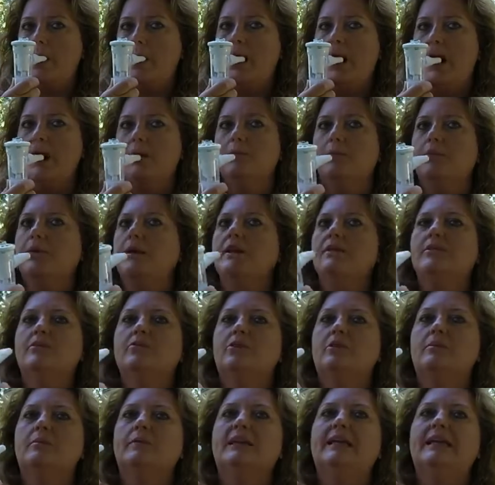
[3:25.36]
and breathe
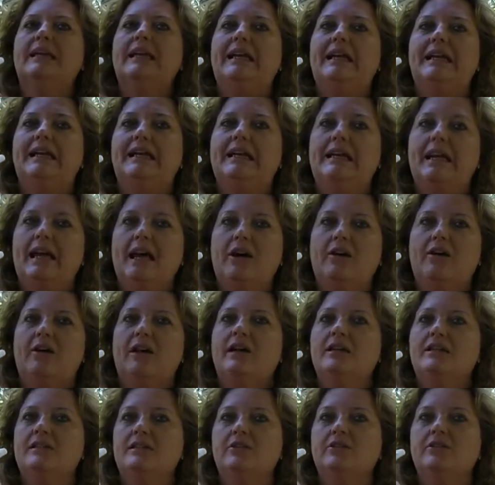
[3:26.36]
normally in and out
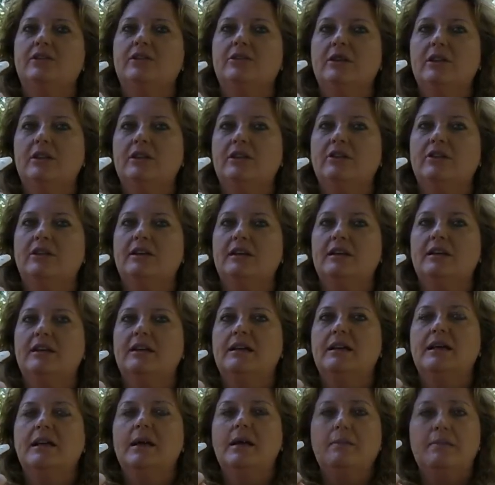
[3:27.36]
until you hear the
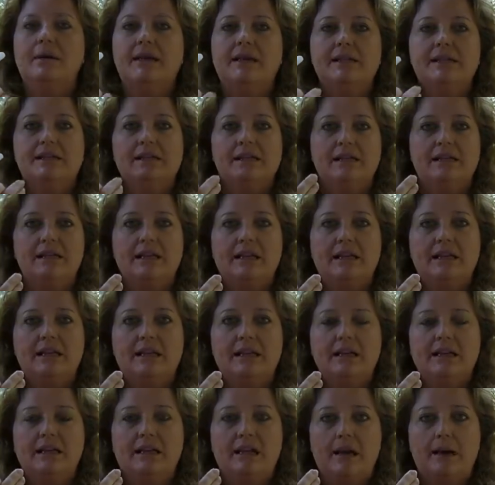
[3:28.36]
medicine in
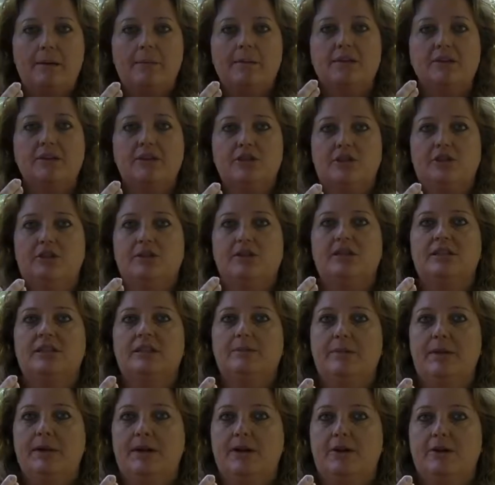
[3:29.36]
the cup start to
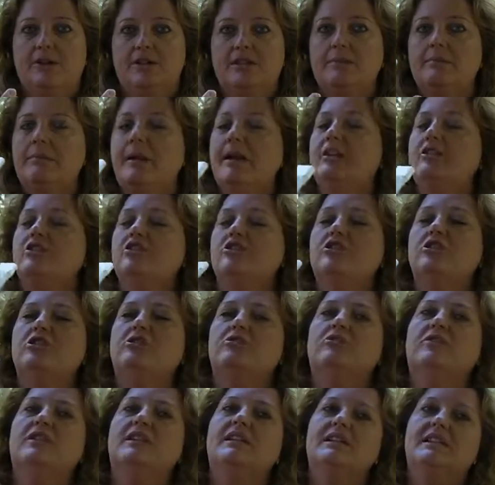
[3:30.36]
sputter to make sure you
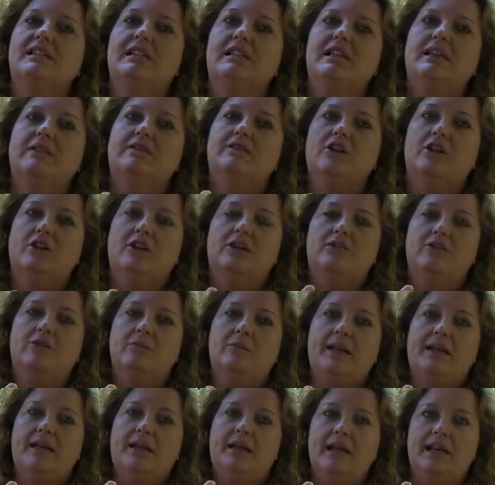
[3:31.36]
received all of your
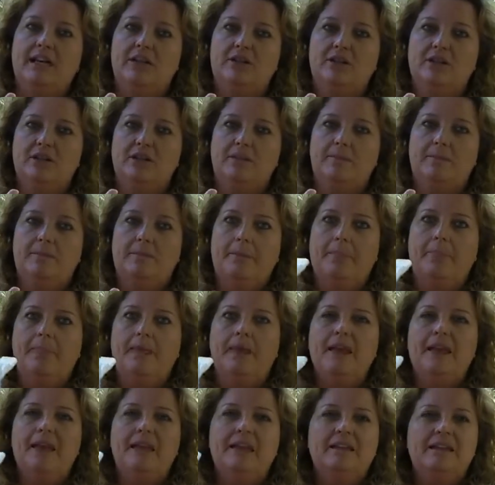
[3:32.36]
medication.
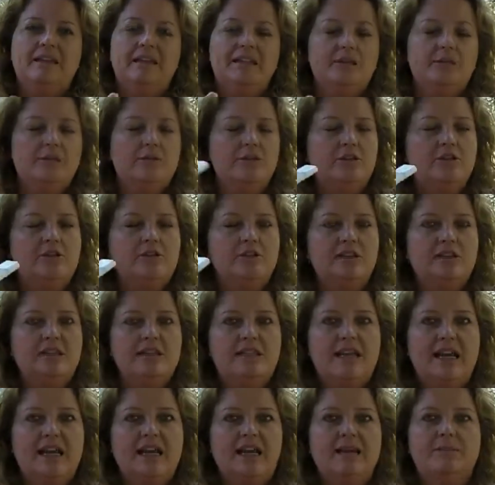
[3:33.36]
This will usually
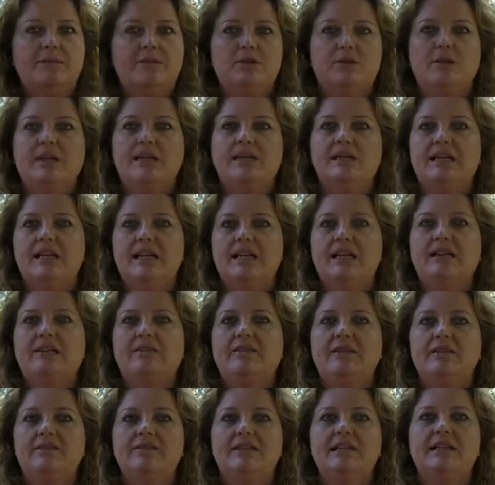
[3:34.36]
take between 10 and
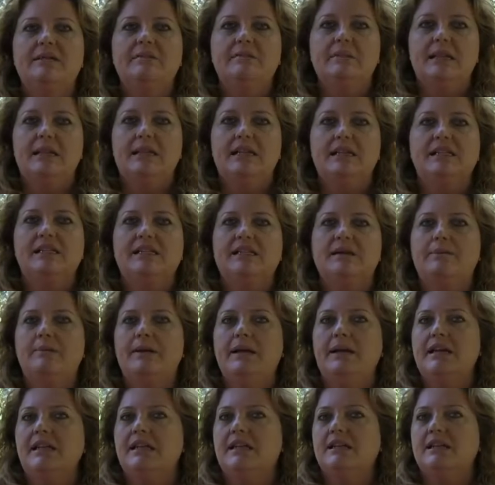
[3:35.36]
15 minutes
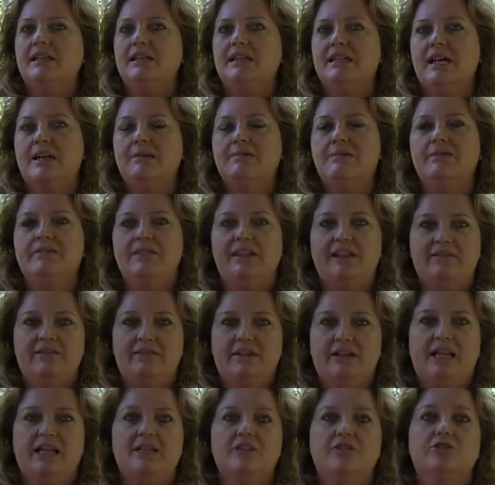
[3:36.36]
depending on the type of
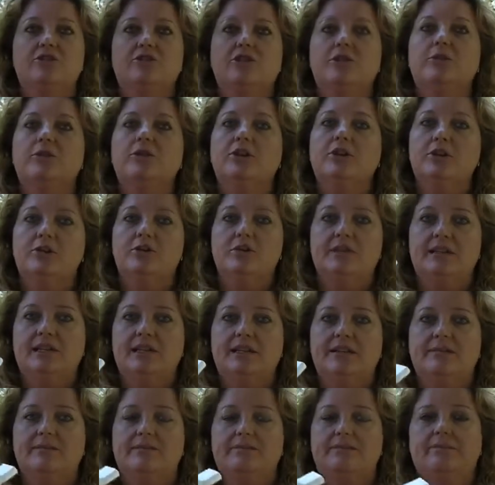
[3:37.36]
nebulizer you are using.